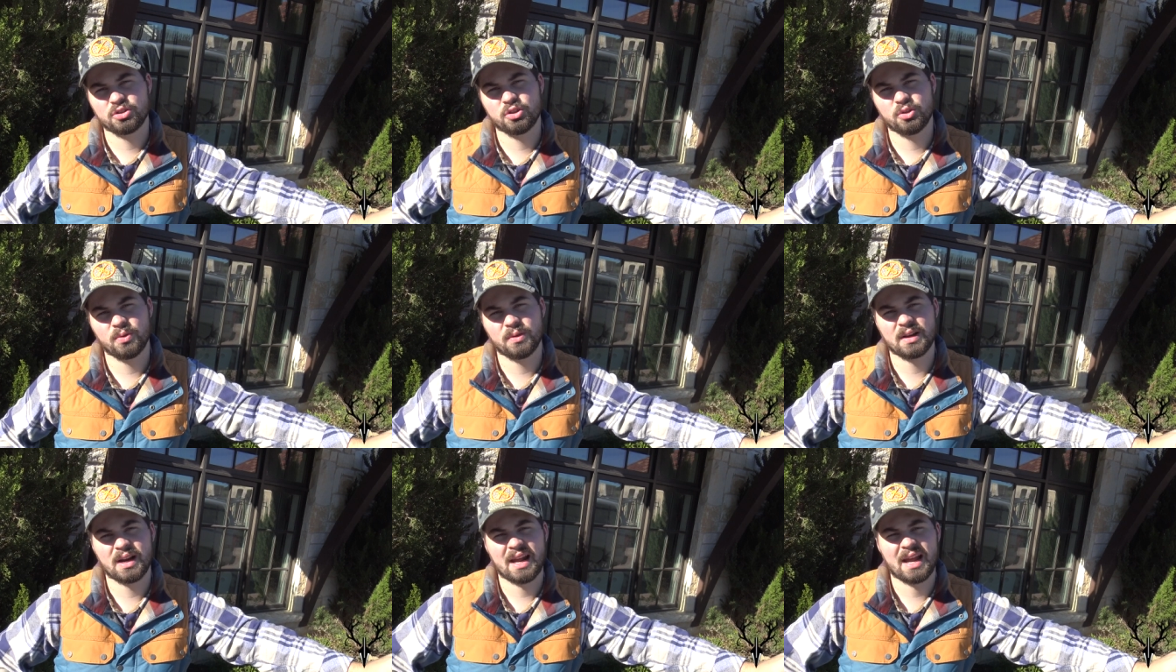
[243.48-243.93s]

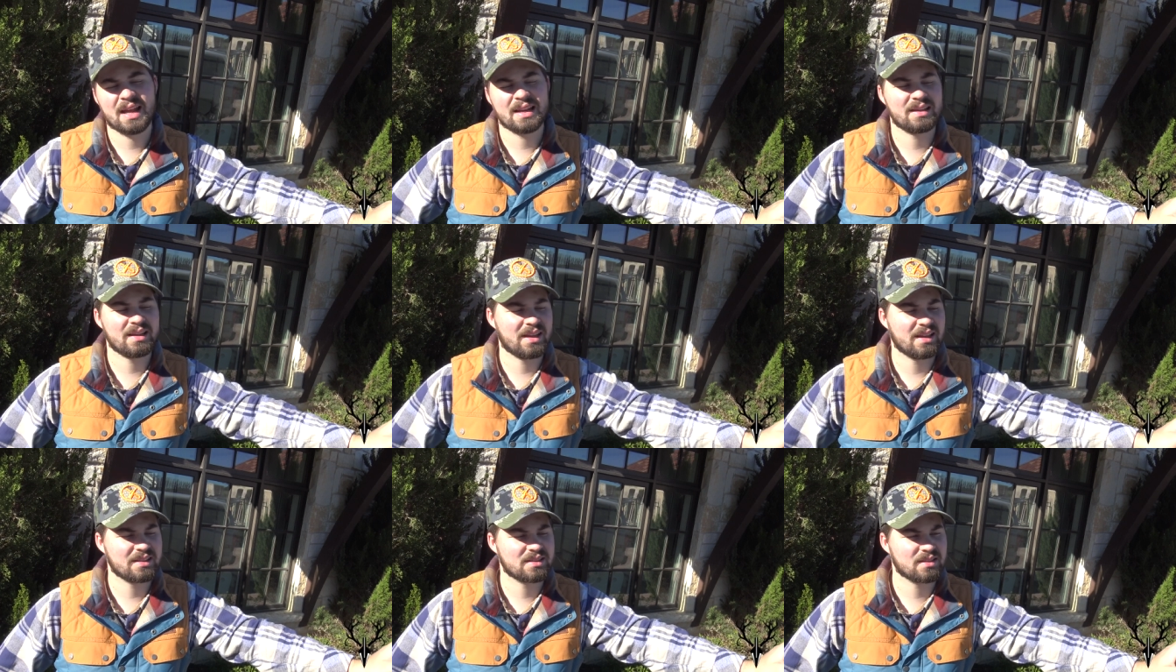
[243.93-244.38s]
to and I
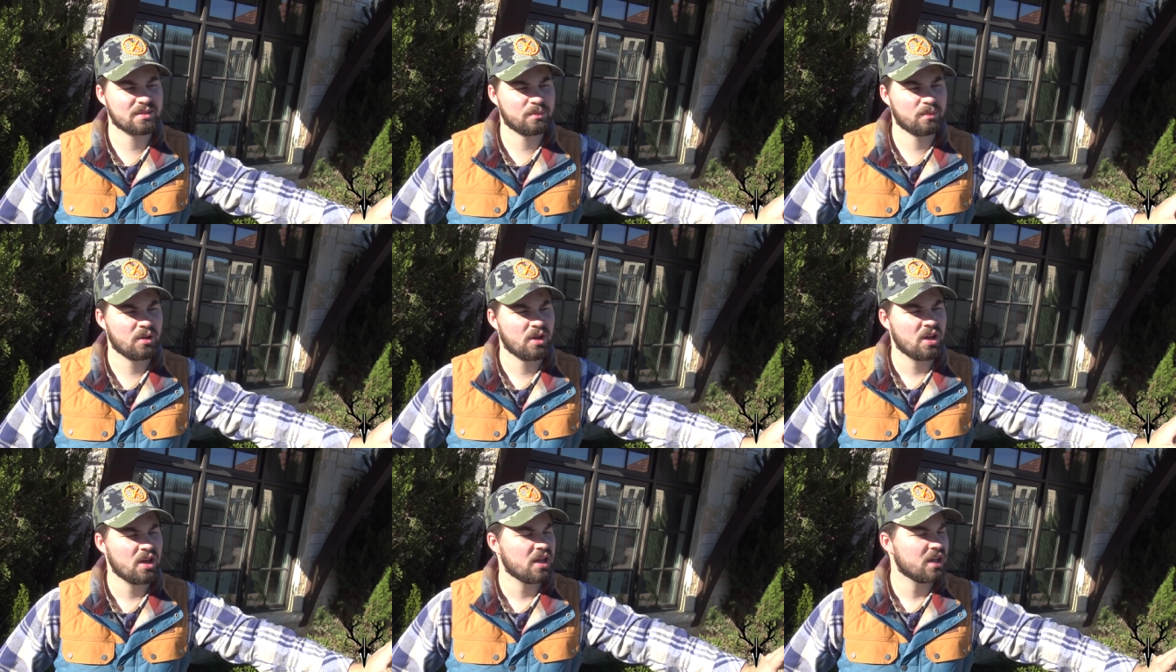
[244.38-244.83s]
had to get
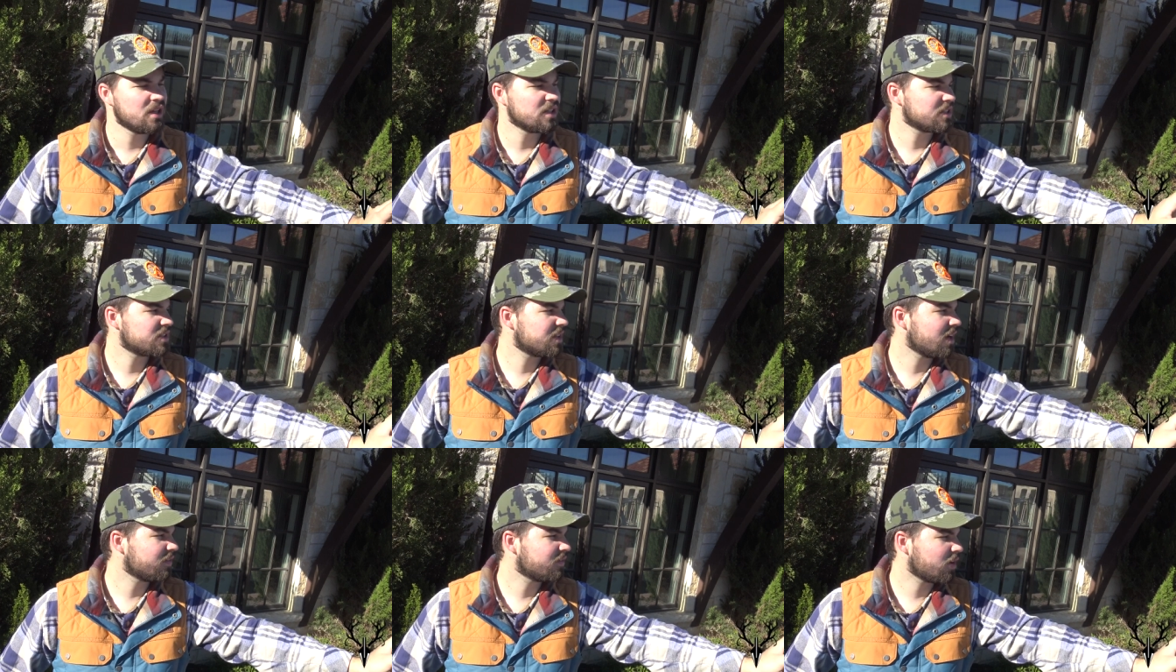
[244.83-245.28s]
some
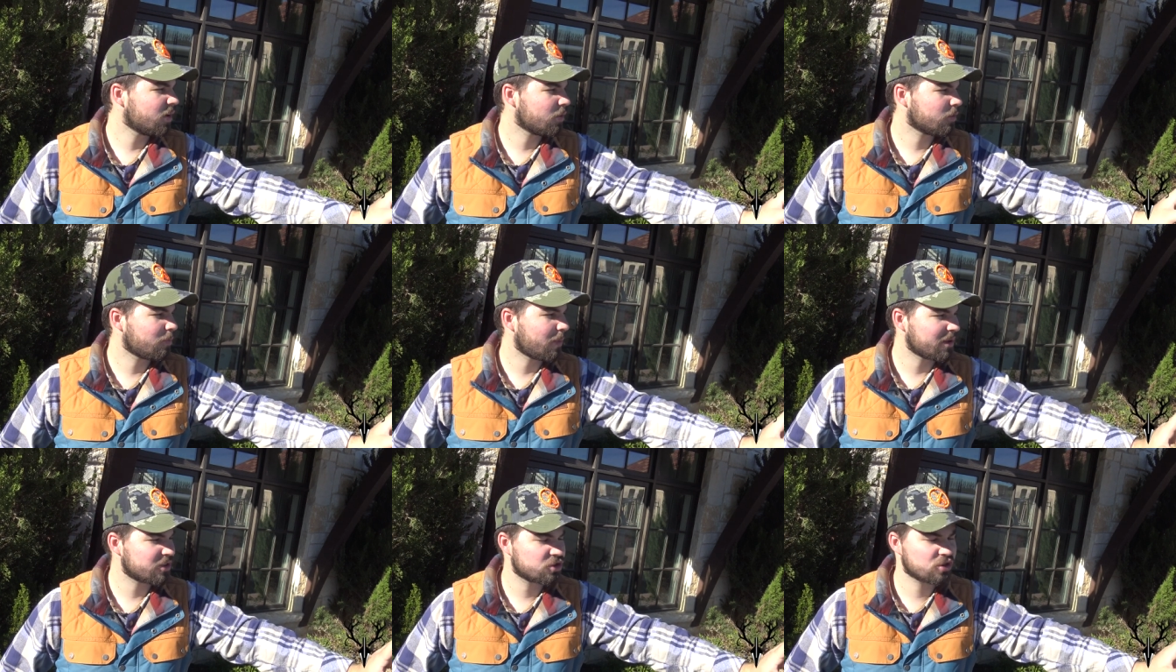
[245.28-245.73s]
stuff done
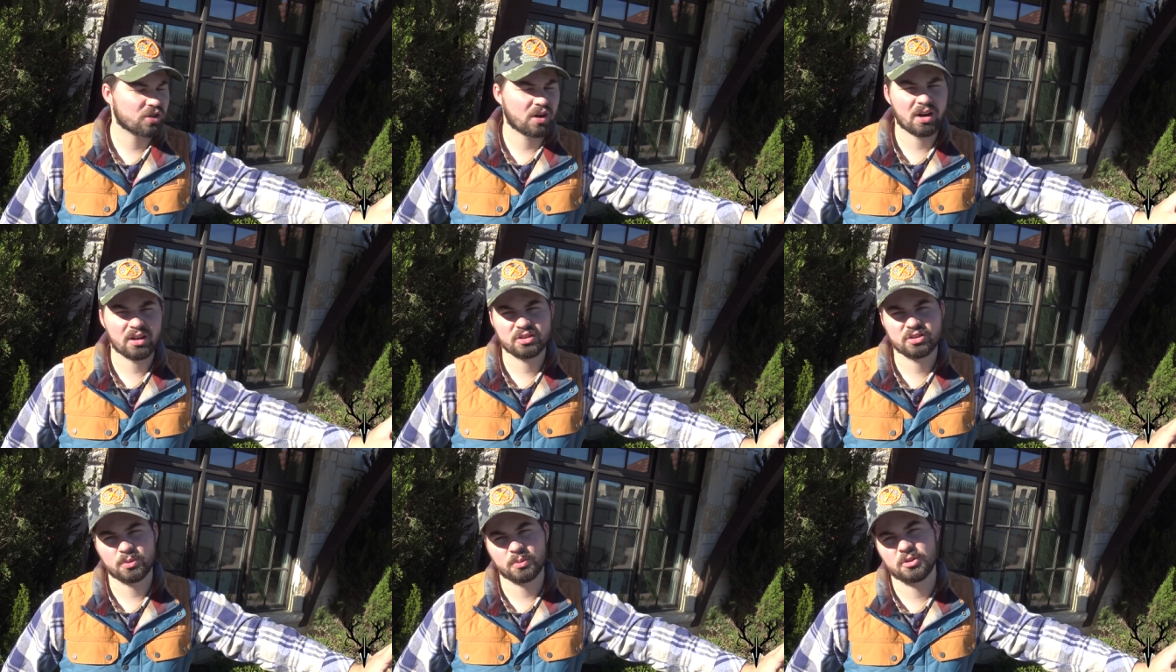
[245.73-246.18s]
with my
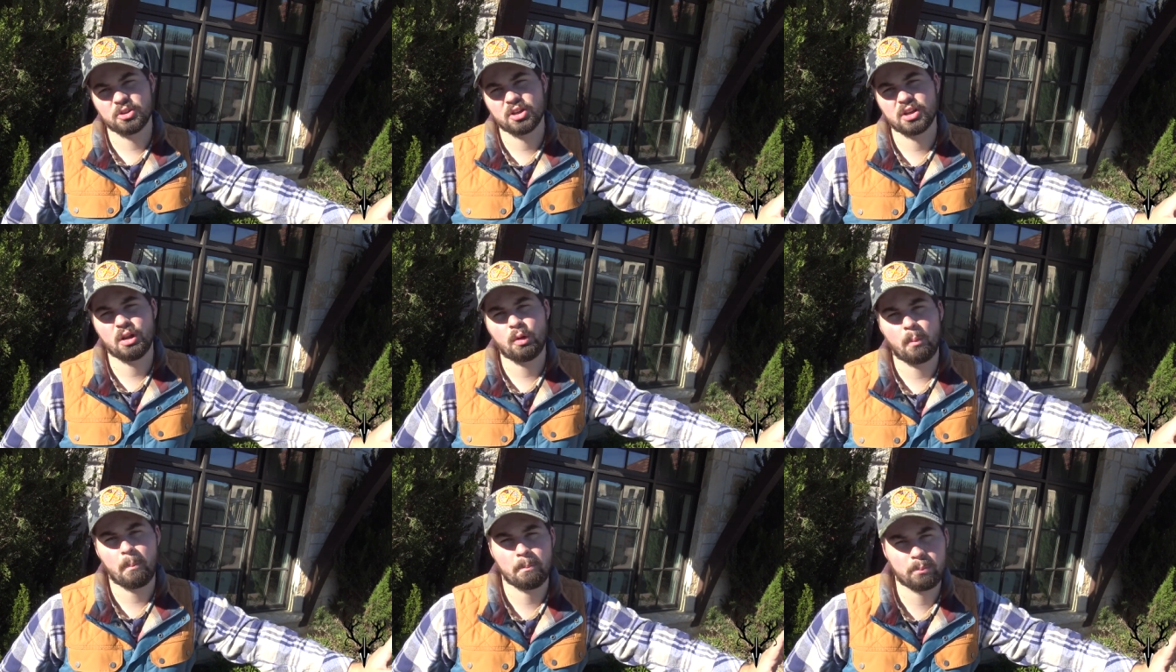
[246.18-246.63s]
truck, so we took
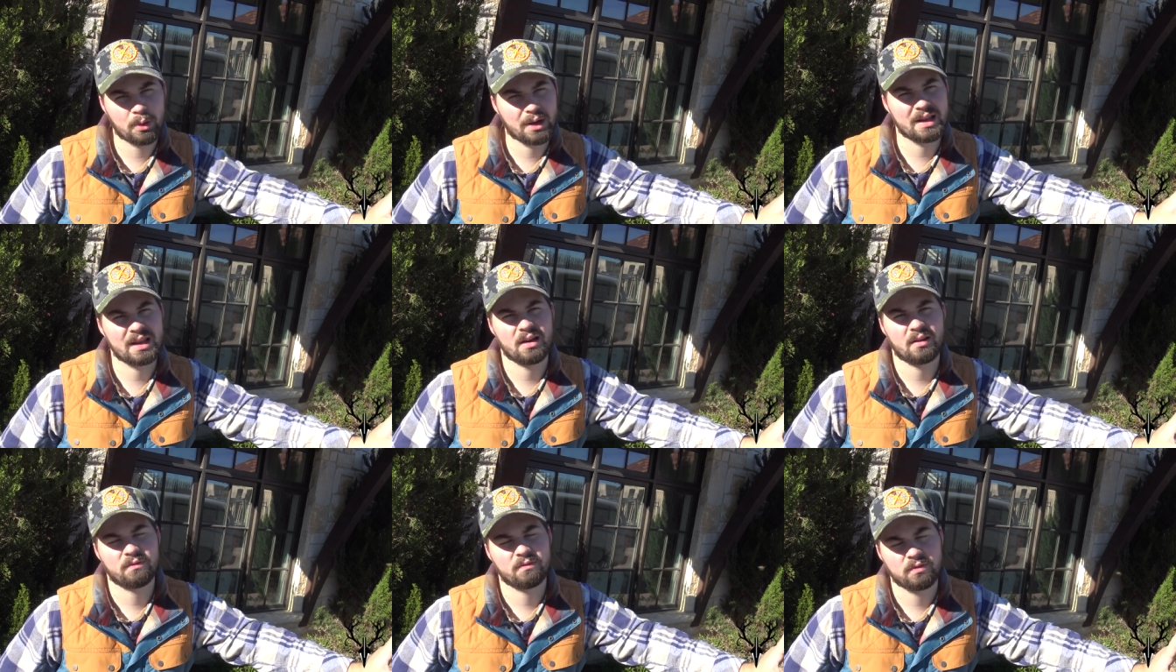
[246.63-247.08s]
a little
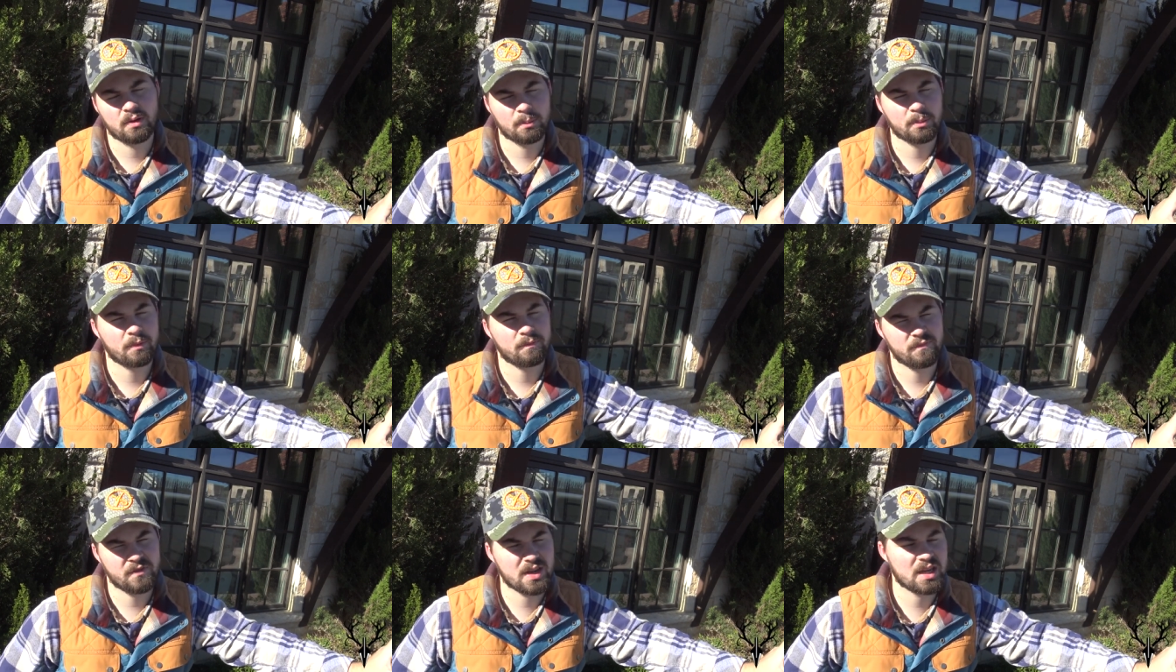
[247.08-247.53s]
break
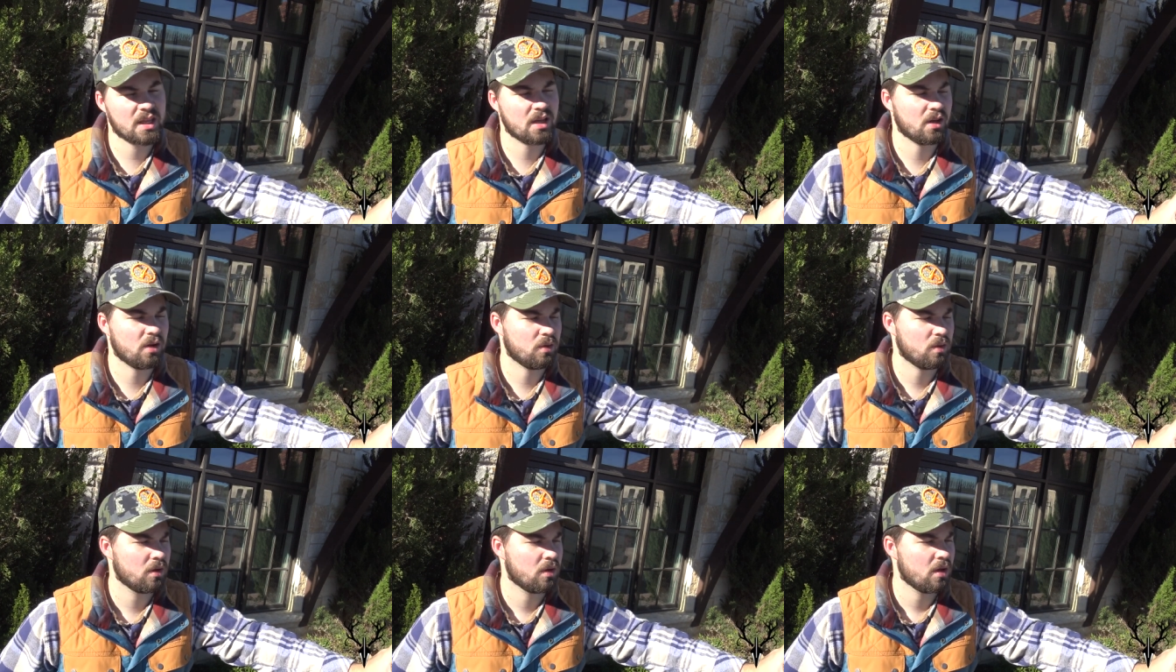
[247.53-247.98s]
from the
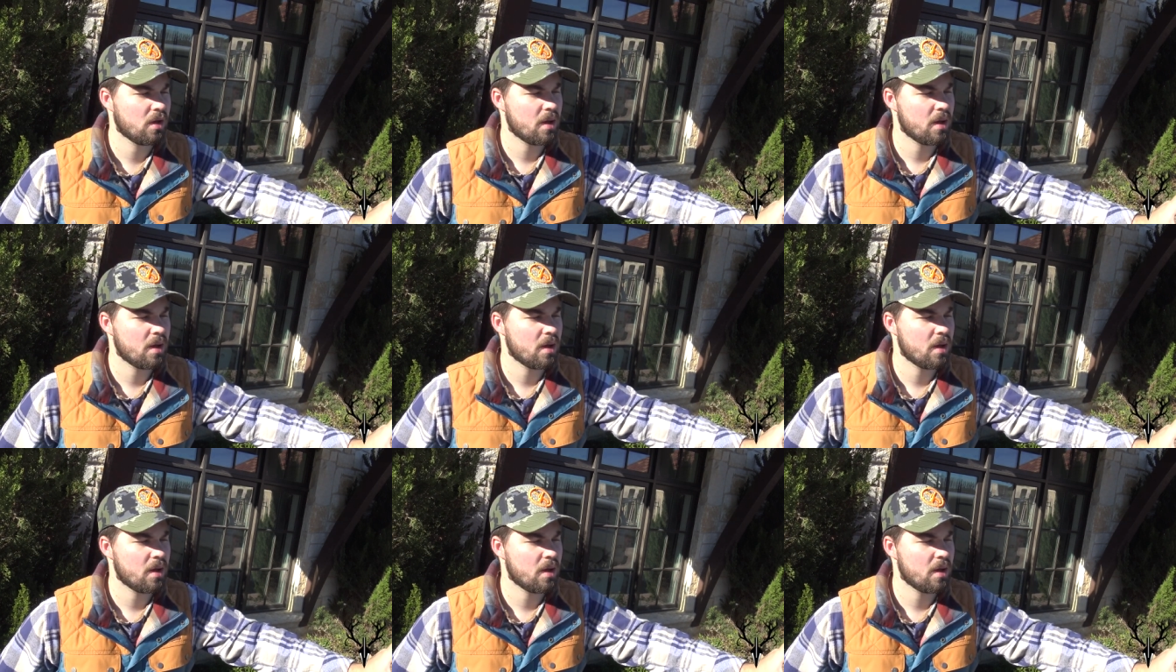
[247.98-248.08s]
video.